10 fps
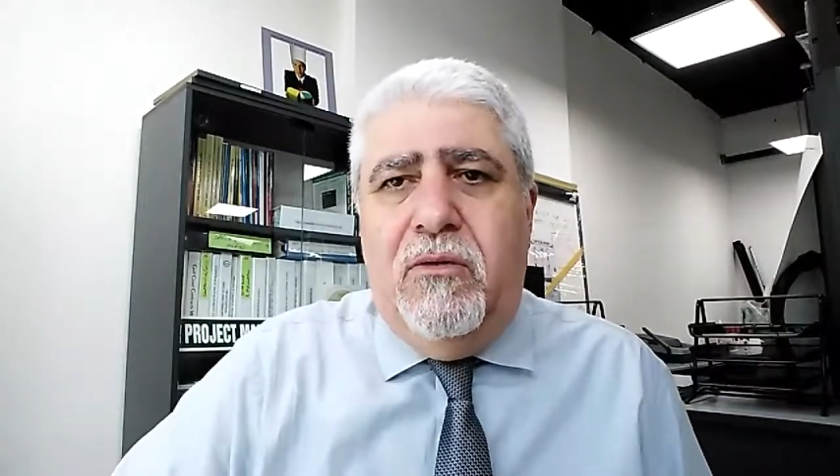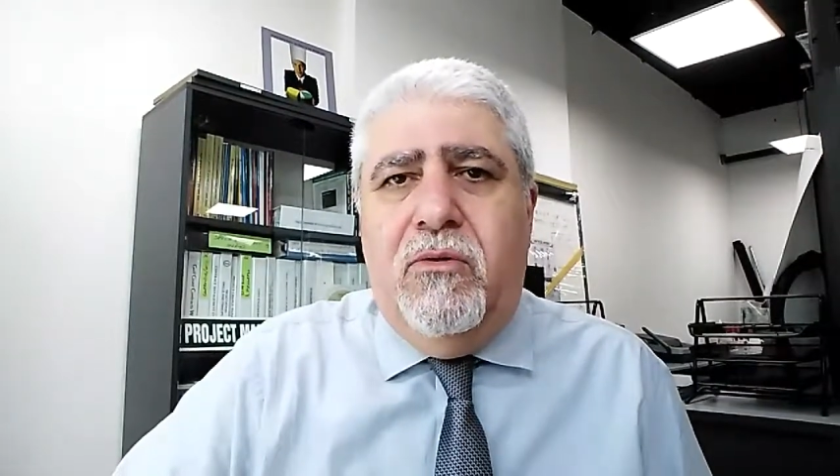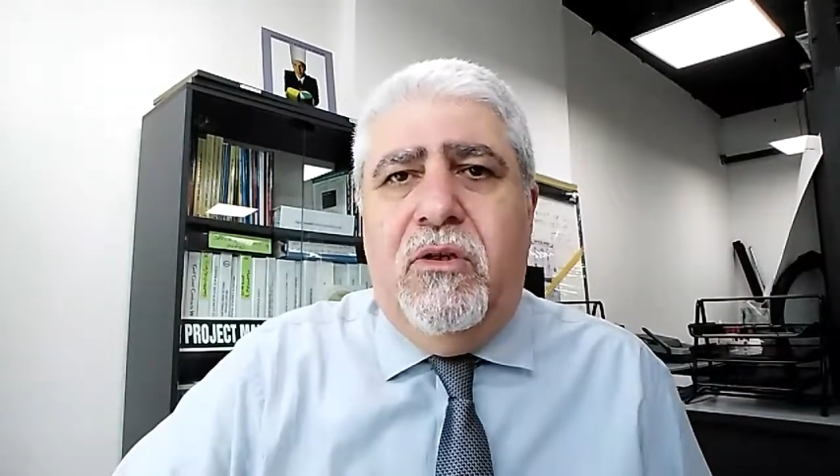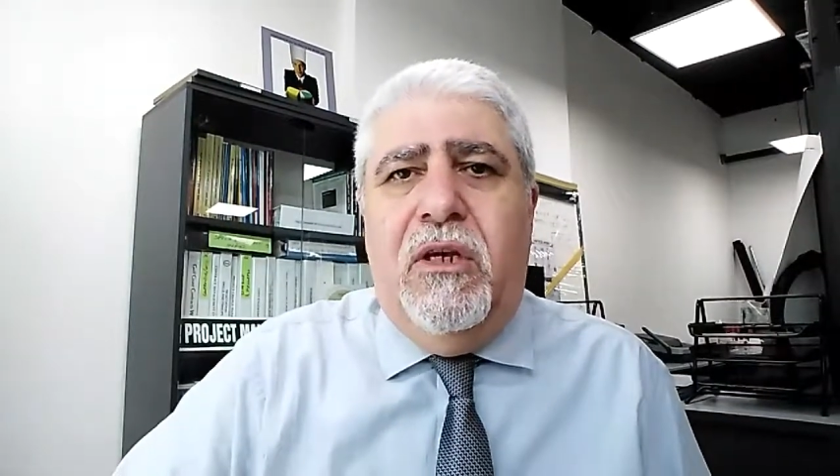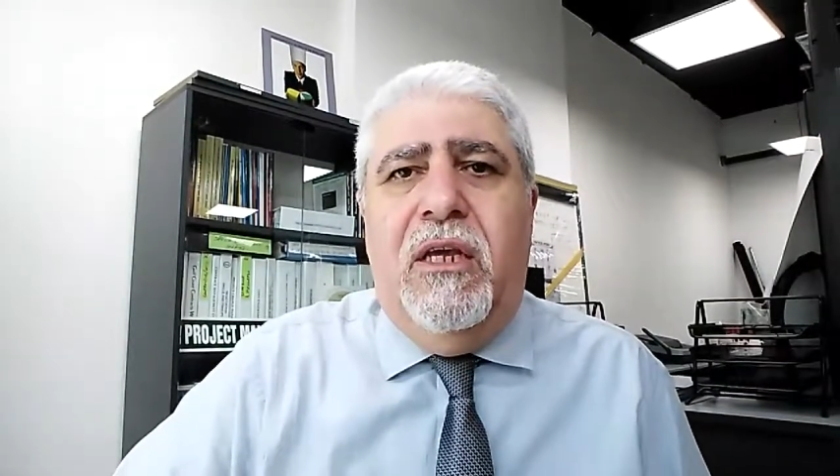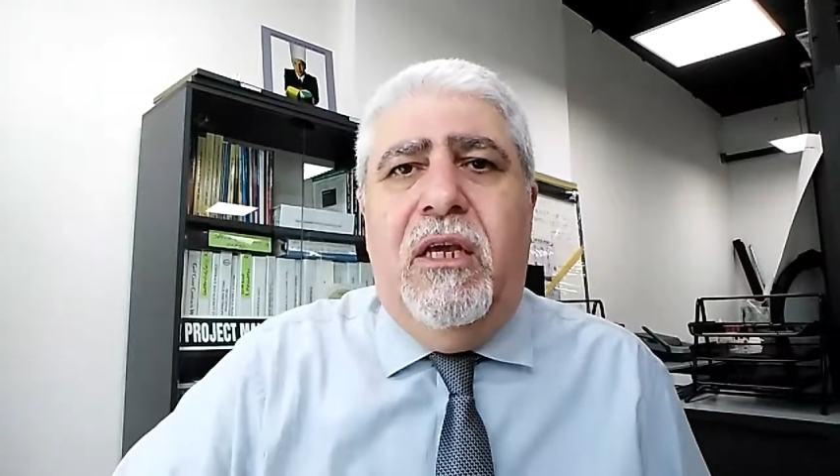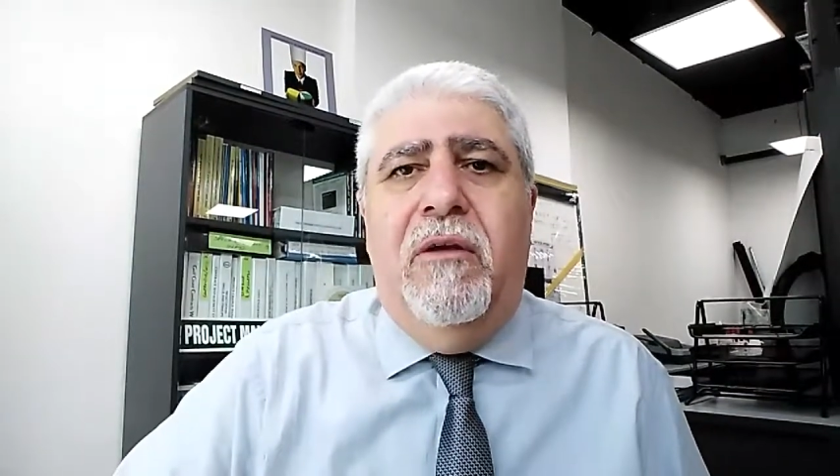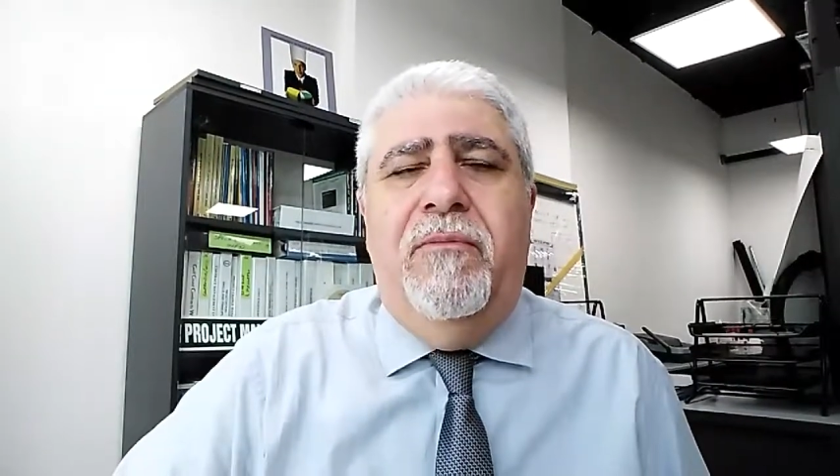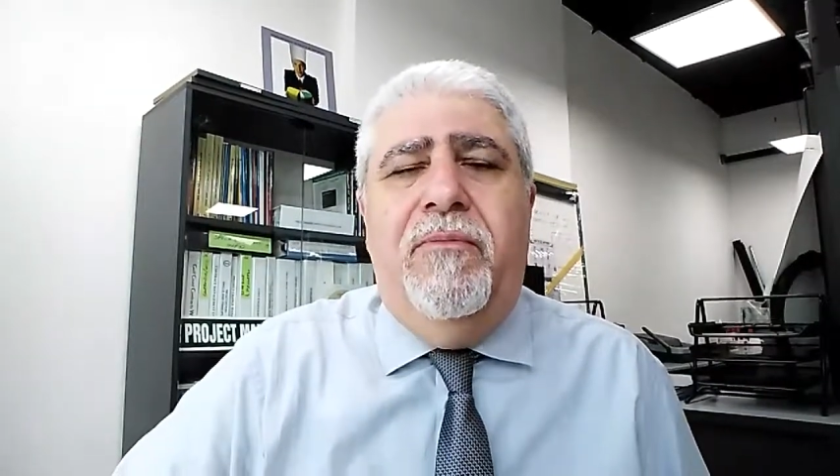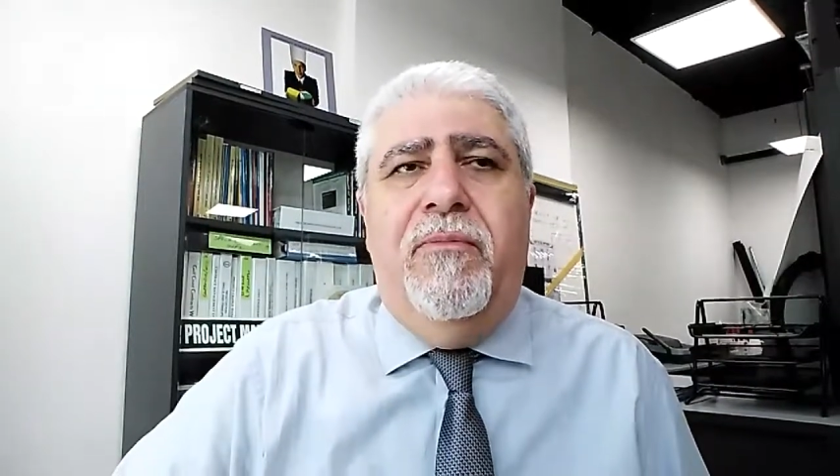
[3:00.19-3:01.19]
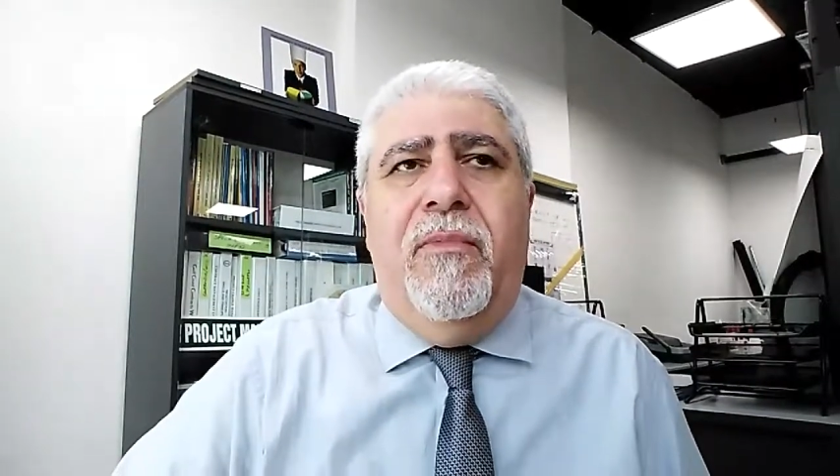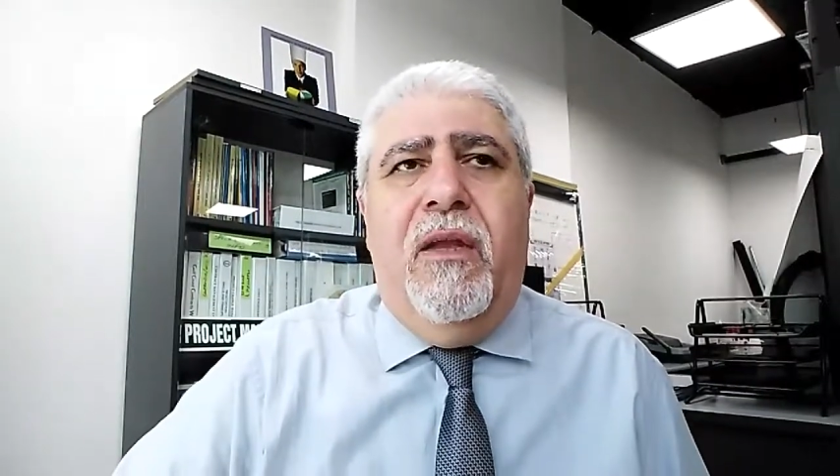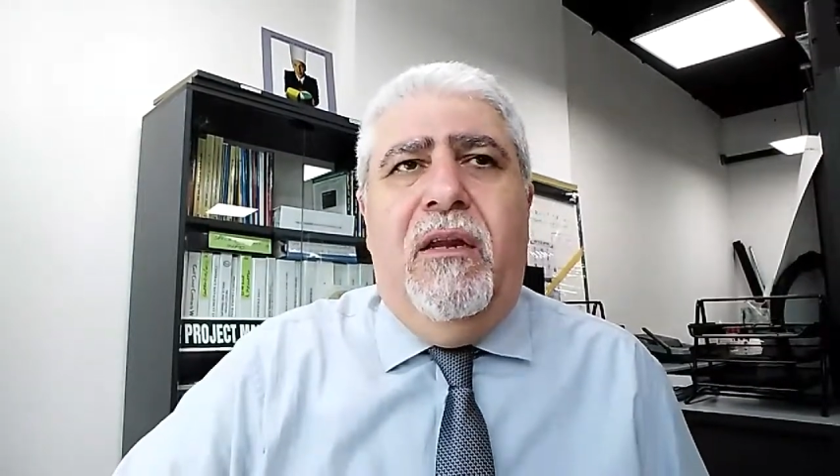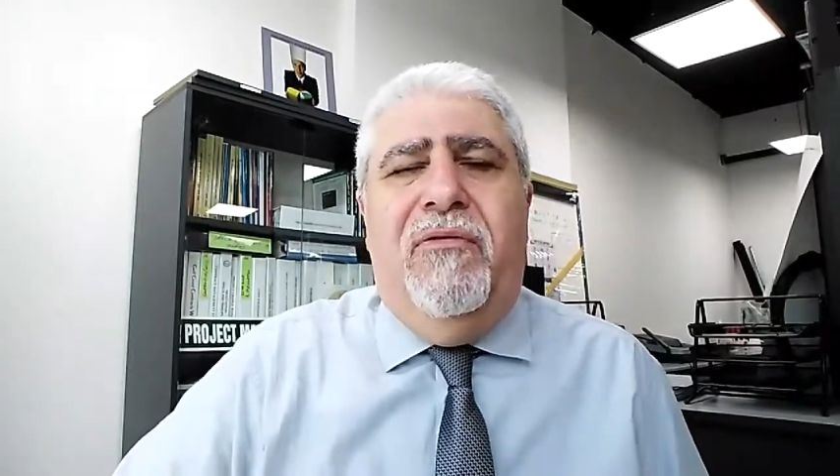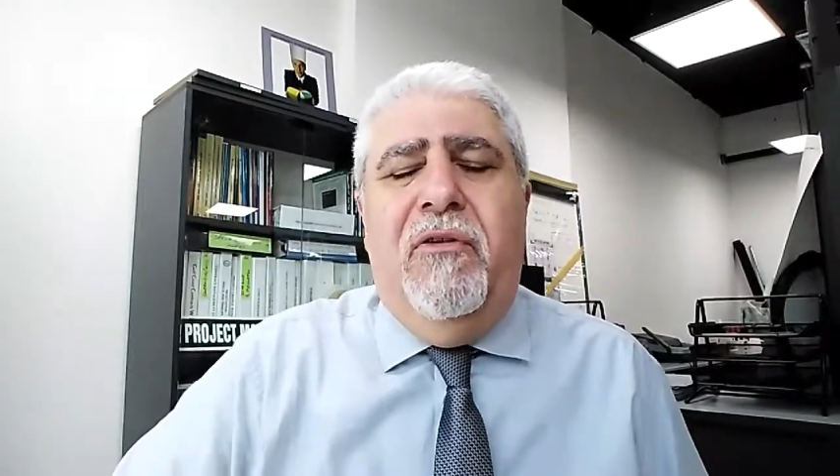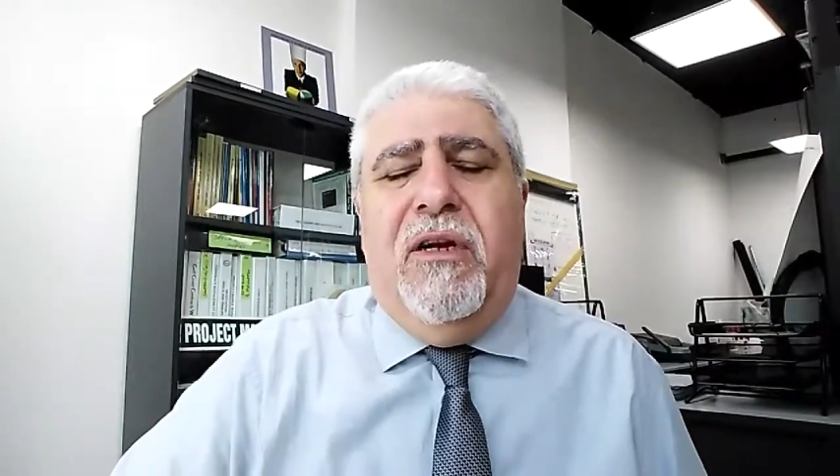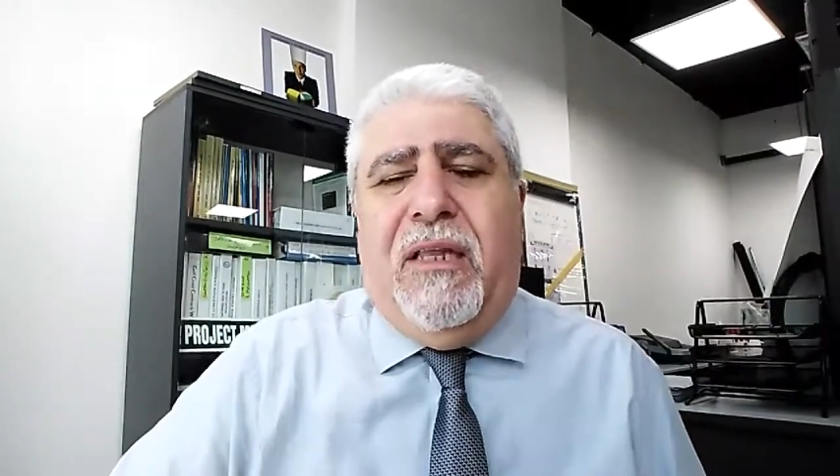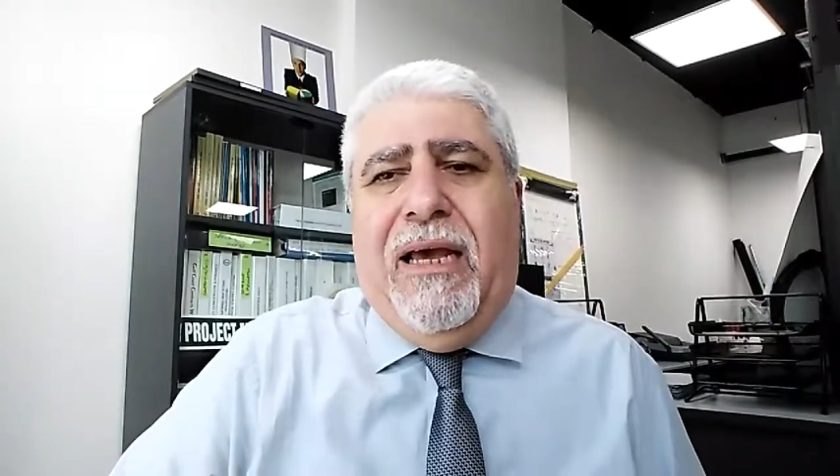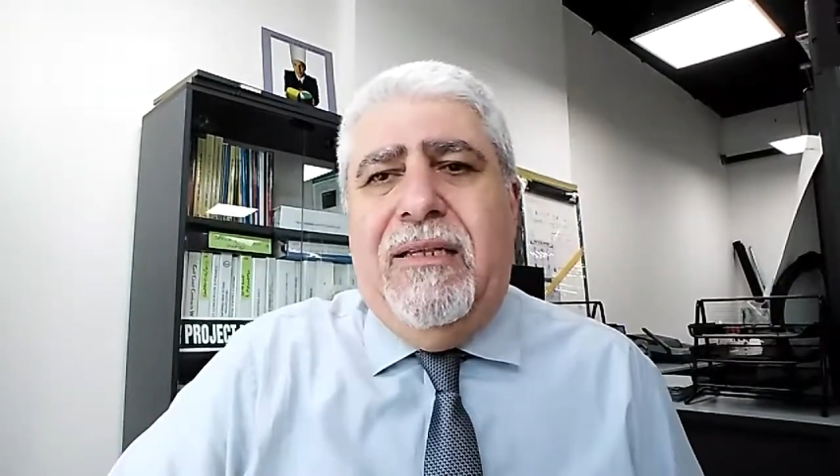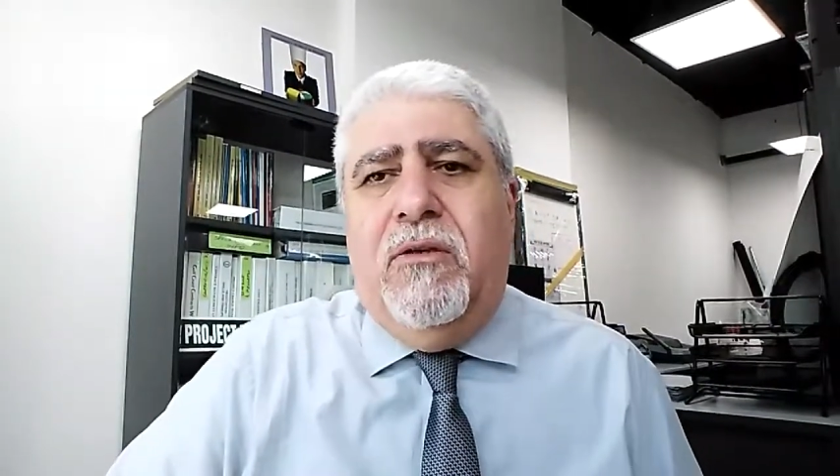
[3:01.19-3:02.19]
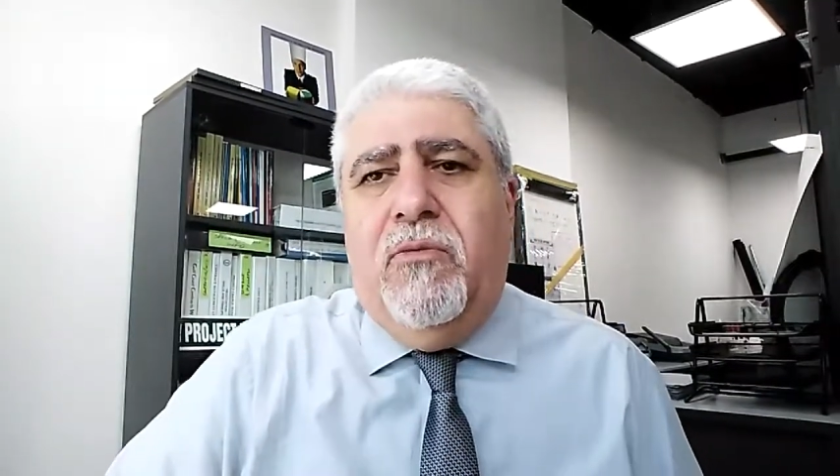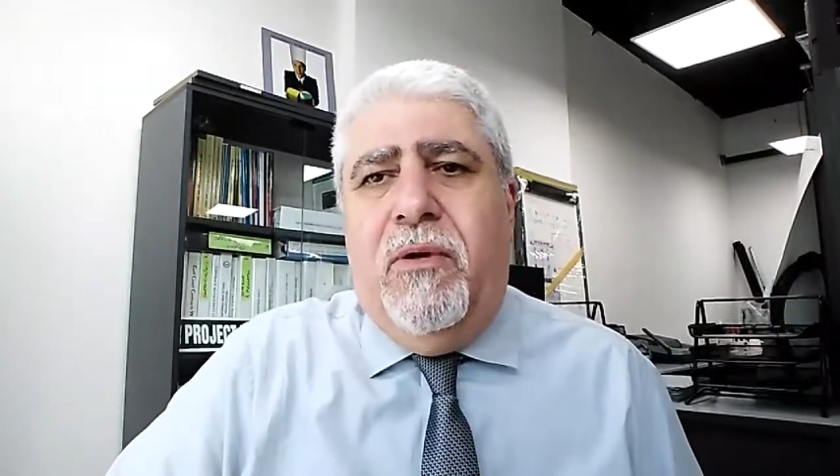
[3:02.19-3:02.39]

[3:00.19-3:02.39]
usually, if you look at ISO